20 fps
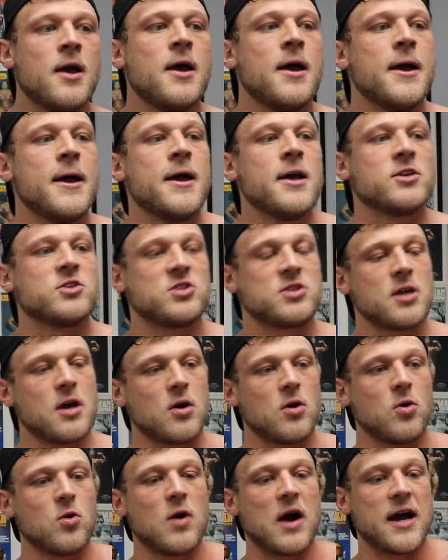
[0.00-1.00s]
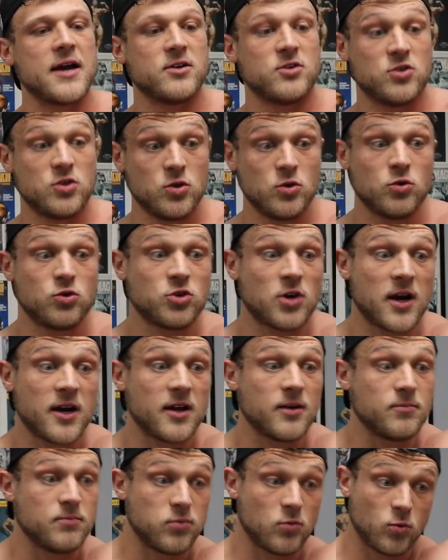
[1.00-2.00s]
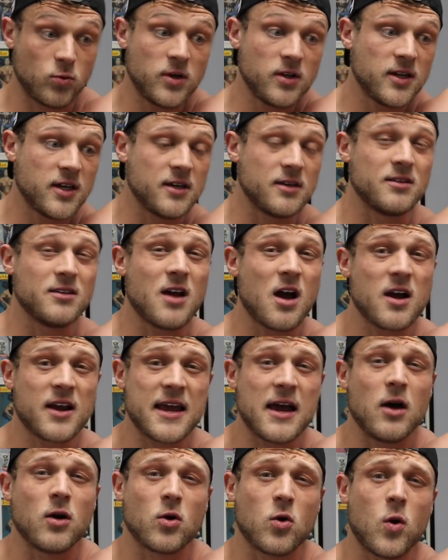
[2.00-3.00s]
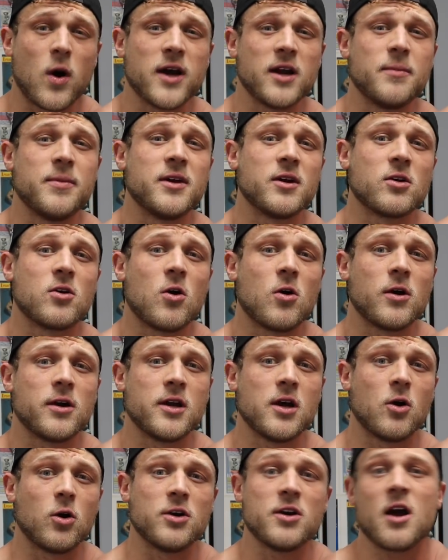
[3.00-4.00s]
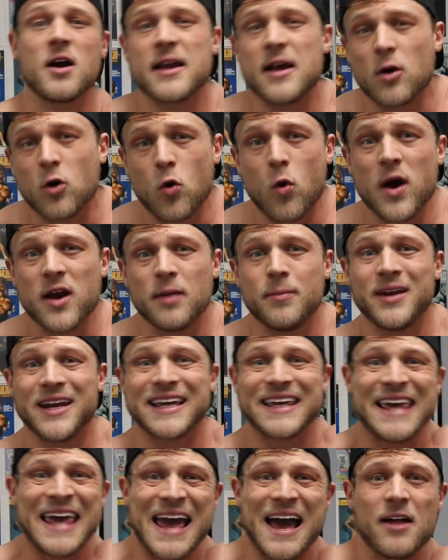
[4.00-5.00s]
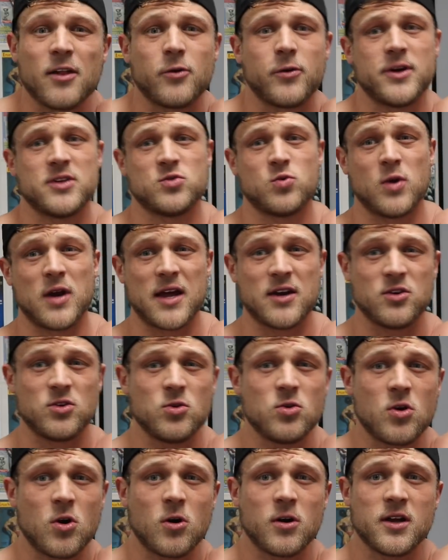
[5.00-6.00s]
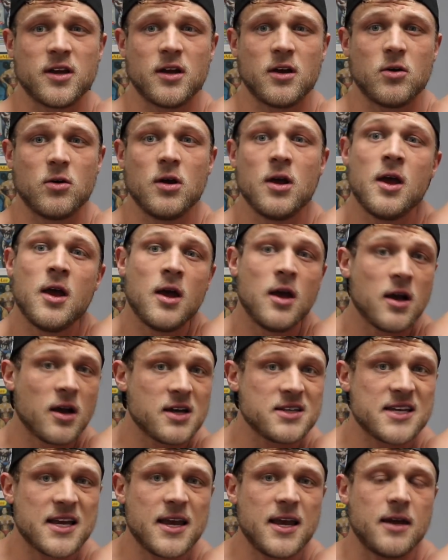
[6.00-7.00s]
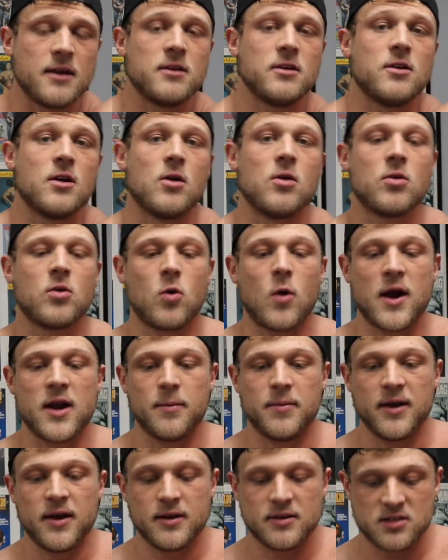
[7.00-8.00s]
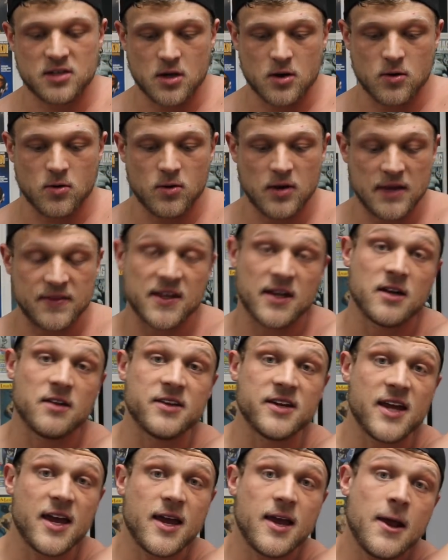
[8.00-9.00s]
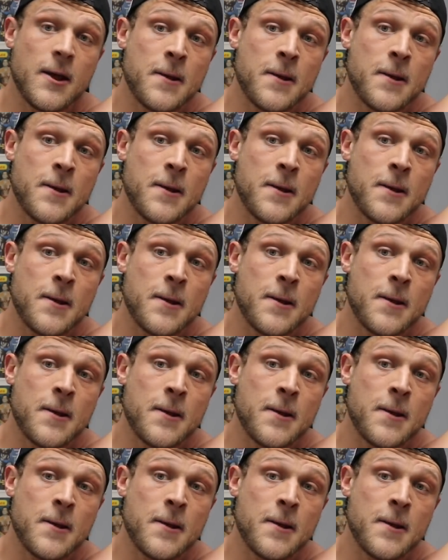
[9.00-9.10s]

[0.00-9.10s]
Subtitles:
So I do try to really knock out quite a bit of cardio, or knock out quite a bit of calories when I do cardio, because I eat, you know, quite a bit. So at the end of the day,